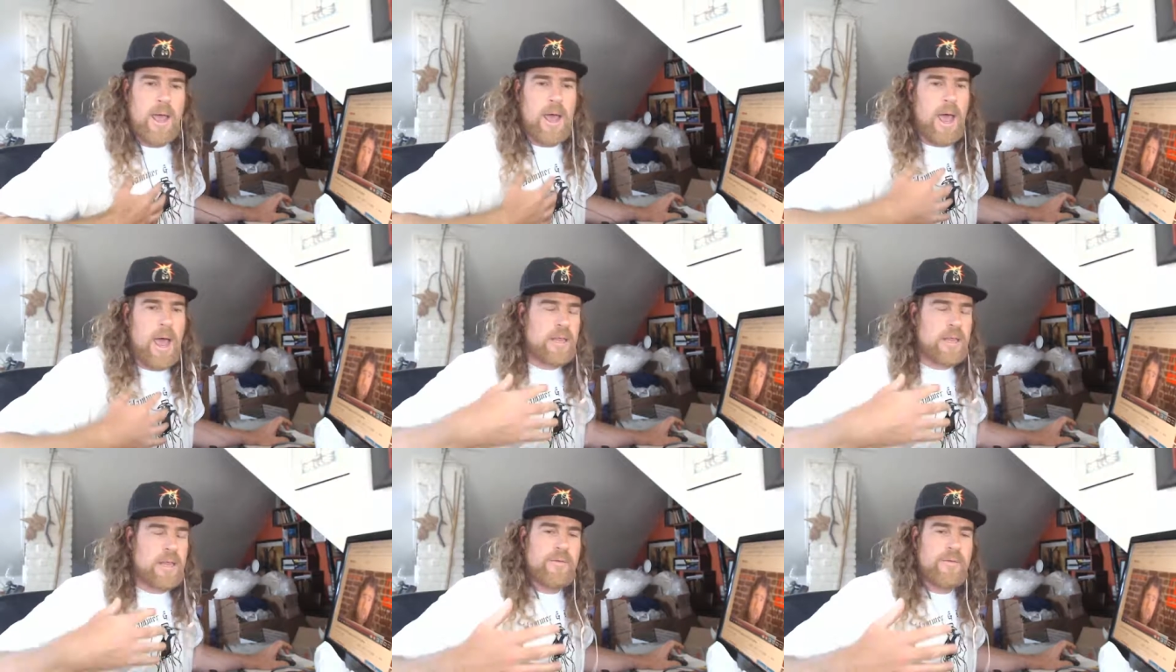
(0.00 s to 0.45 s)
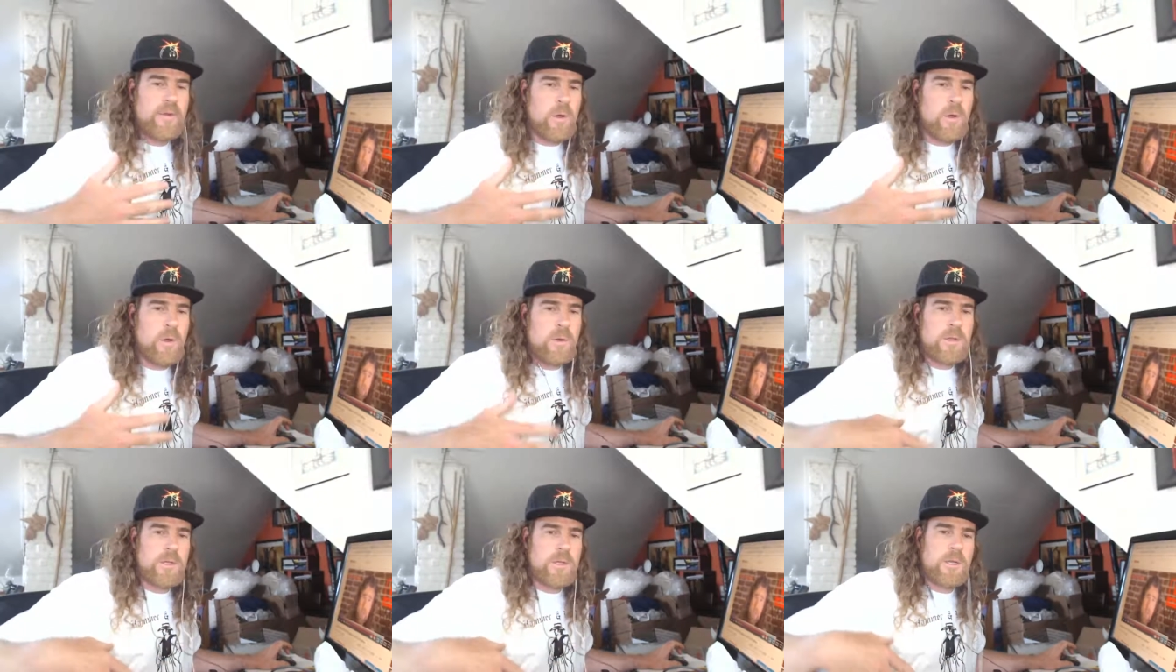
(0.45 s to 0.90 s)
I live in
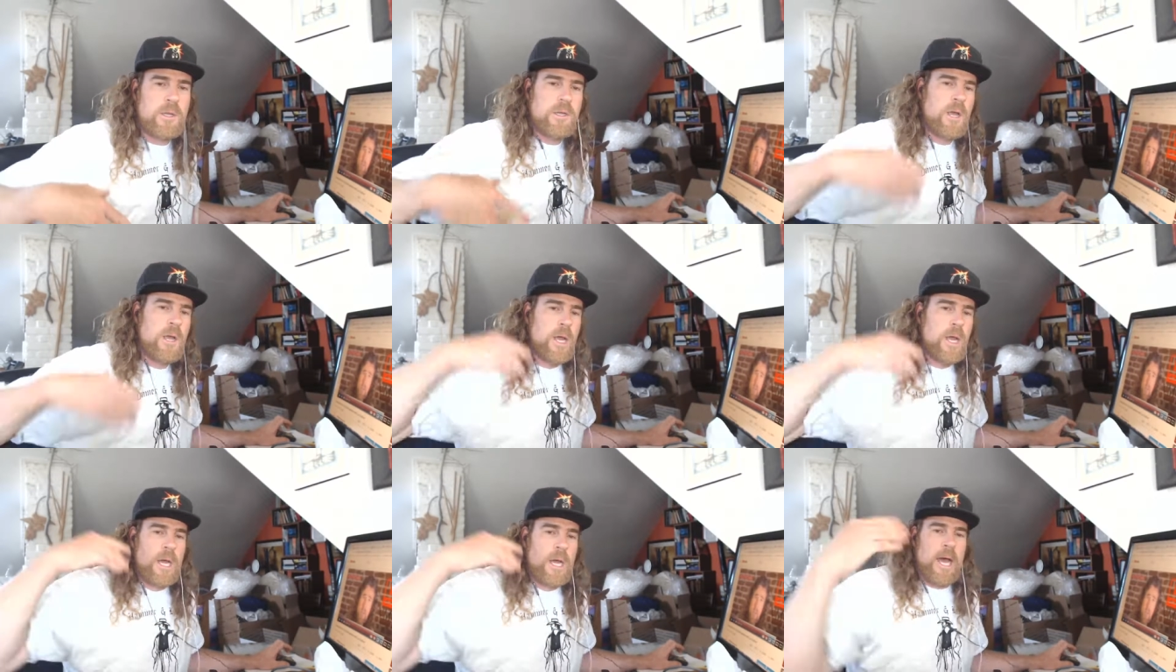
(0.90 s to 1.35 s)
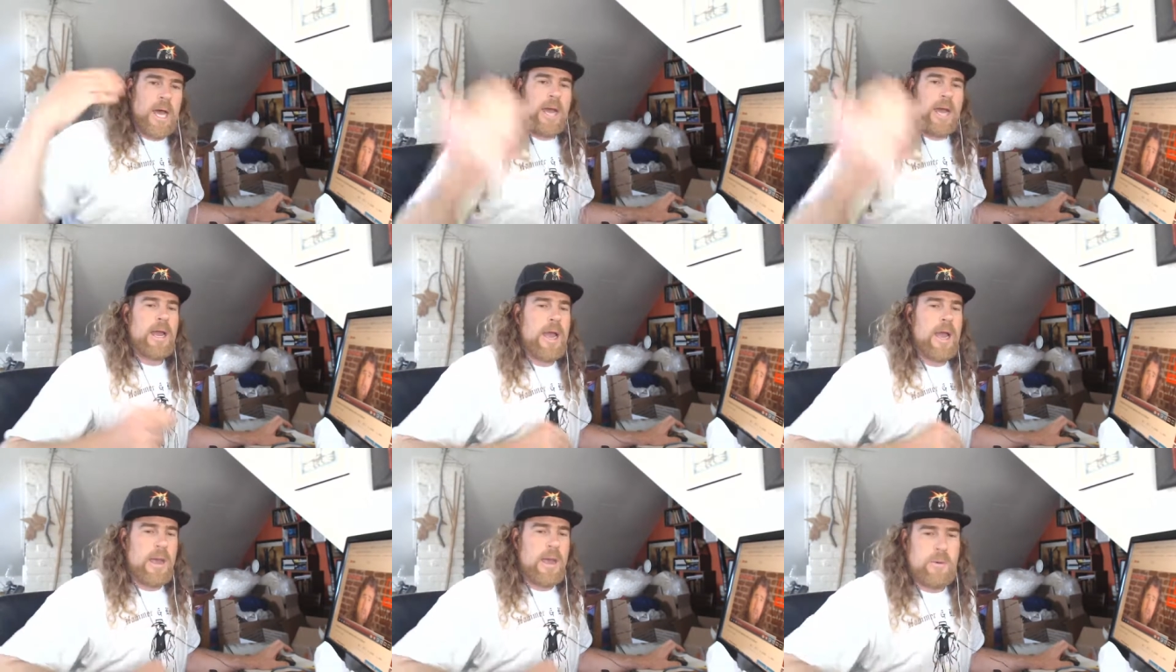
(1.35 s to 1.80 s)
Oakland. I,
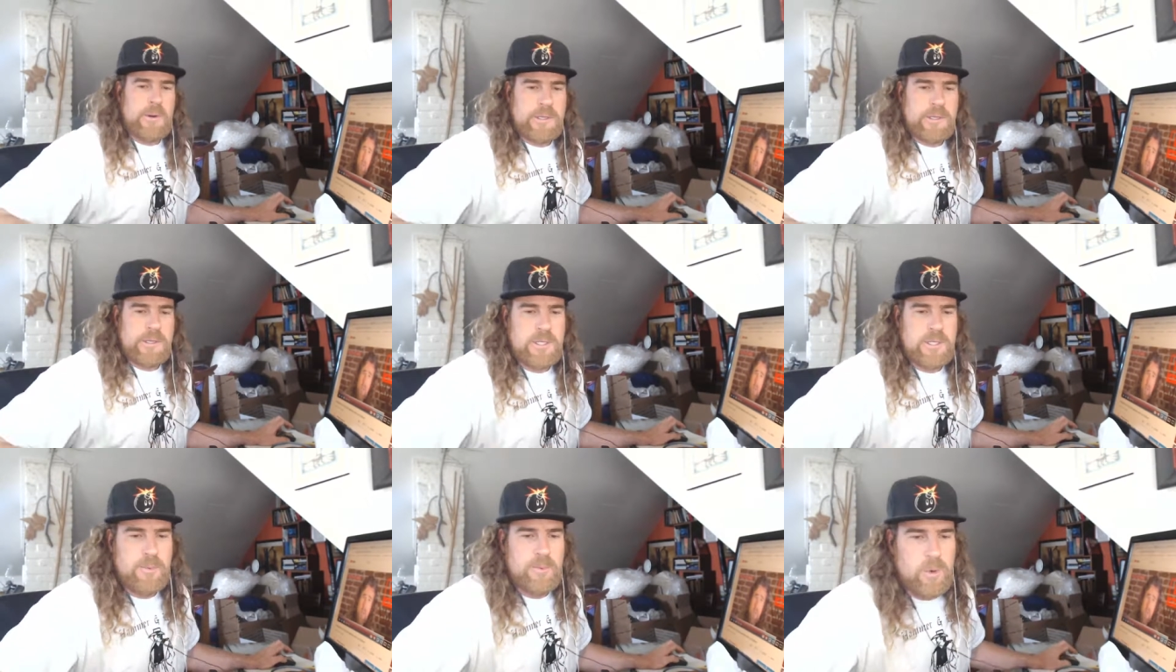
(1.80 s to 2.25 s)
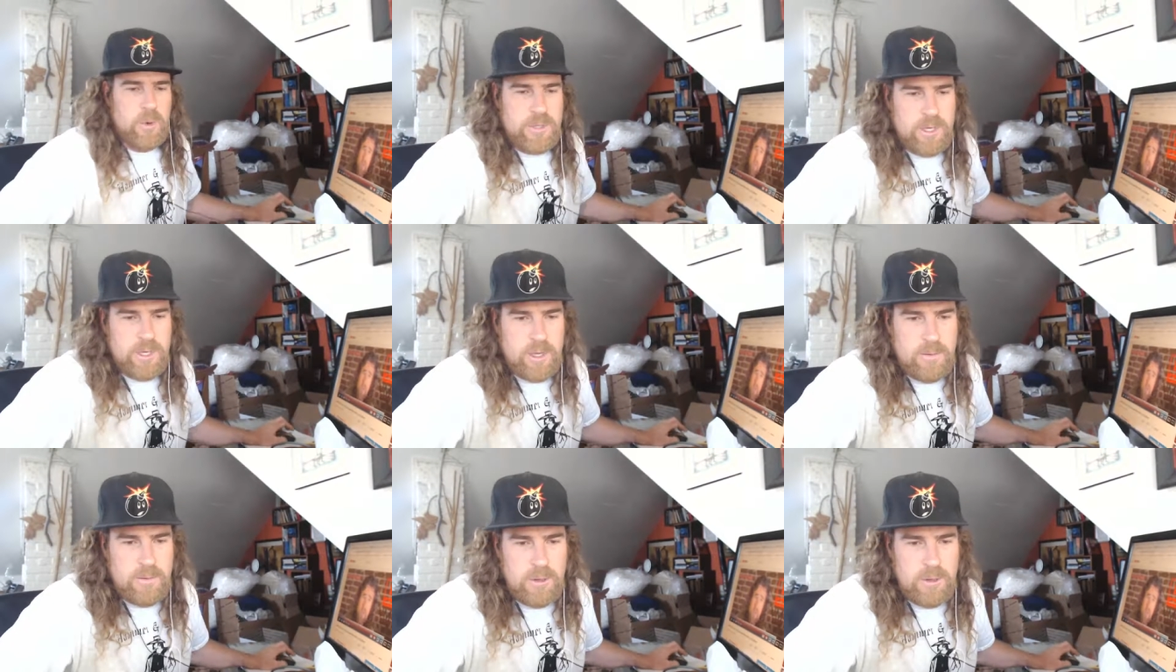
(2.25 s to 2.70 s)
I want to support the
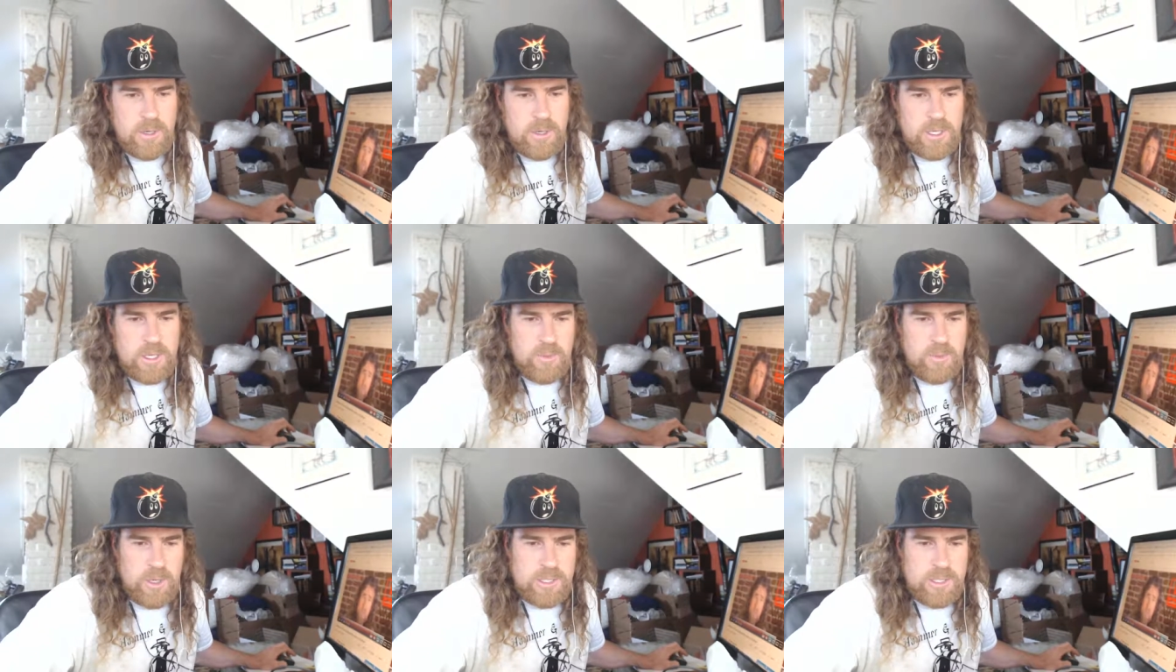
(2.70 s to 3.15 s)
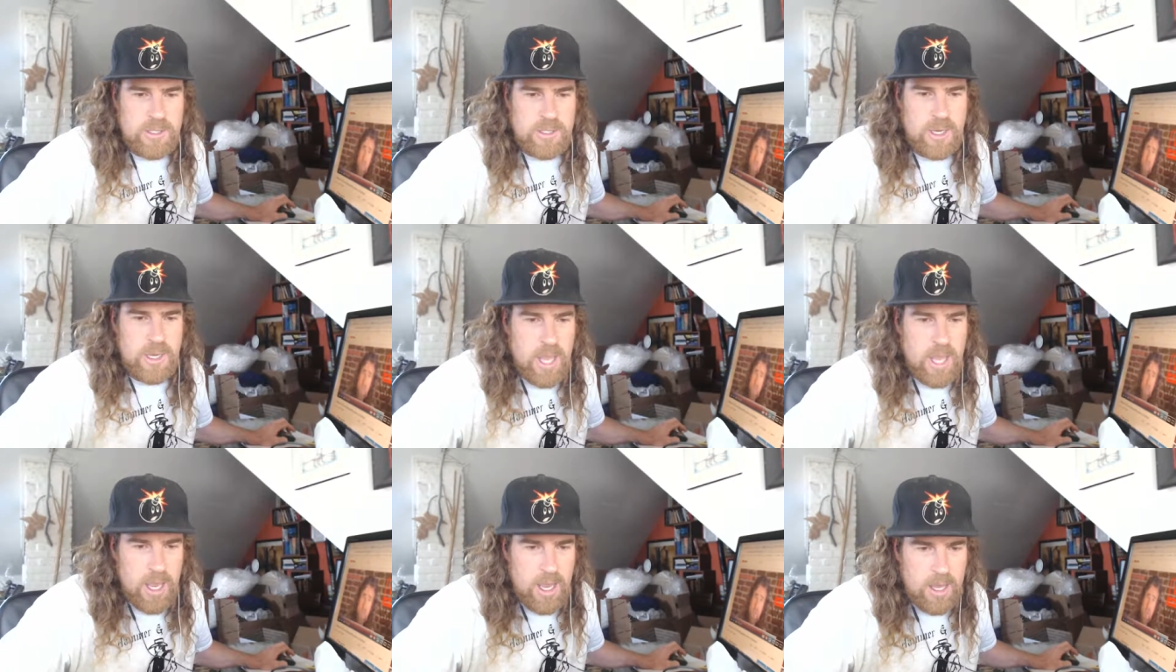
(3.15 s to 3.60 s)
community as much as I
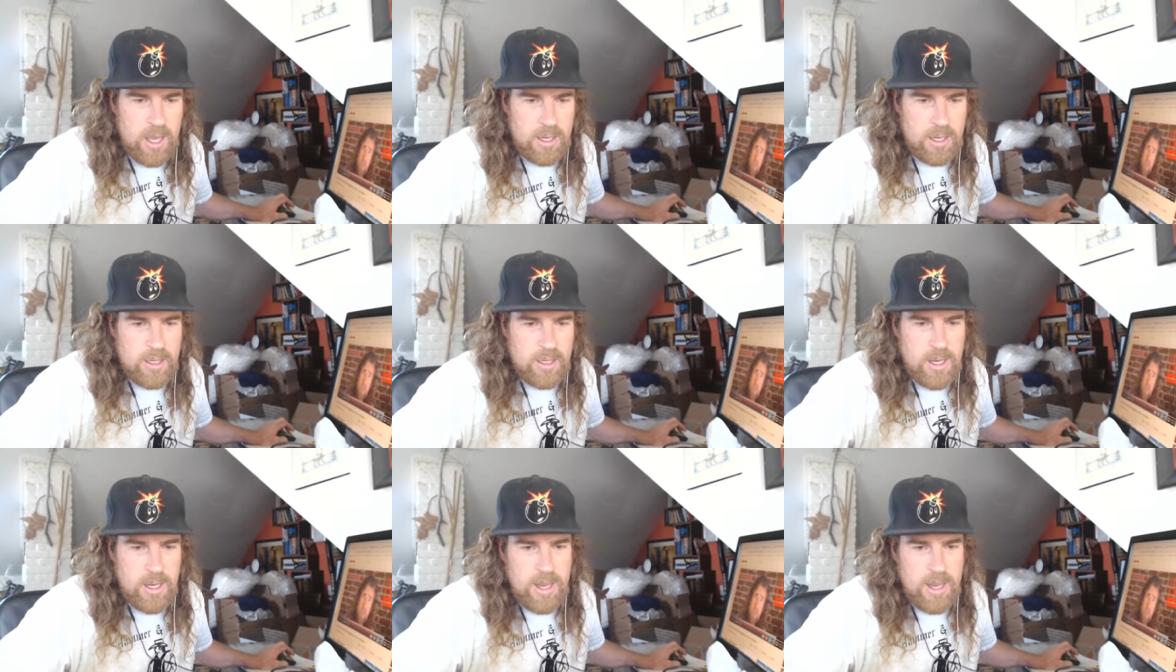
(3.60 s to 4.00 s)
can.